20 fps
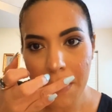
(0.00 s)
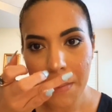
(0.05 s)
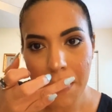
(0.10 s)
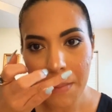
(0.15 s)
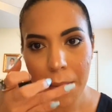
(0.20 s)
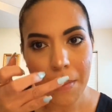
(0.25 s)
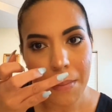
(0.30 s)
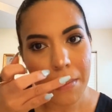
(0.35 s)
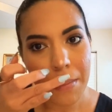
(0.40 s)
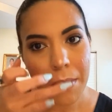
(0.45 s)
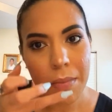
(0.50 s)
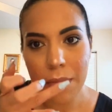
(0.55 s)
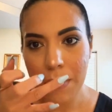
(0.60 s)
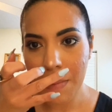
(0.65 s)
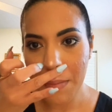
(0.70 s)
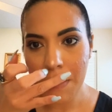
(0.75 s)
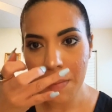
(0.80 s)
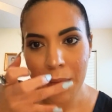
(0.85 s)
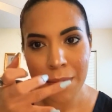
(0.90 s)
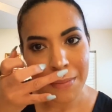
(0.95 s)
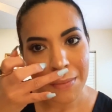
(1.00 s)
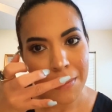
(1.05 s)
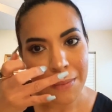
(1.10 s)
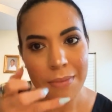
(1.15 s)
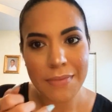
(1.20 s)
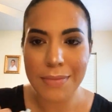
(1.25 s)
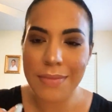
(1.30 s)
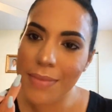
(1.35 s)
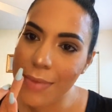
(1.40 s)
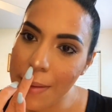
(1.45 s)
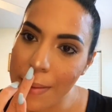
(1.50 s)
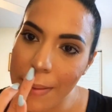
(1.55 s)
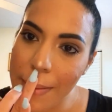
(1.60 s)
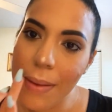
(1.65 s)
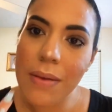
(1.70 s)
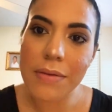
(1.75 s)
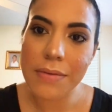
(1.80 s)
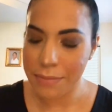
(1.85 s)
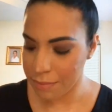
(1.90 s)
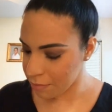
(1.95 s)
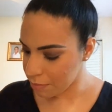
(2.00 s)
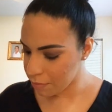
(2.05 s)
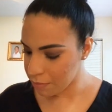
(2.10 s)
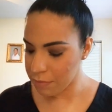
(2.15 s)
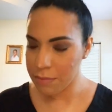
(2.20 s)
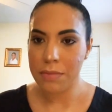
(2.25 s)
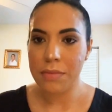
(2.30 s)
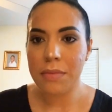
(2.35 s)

my Cupid's bow highlight.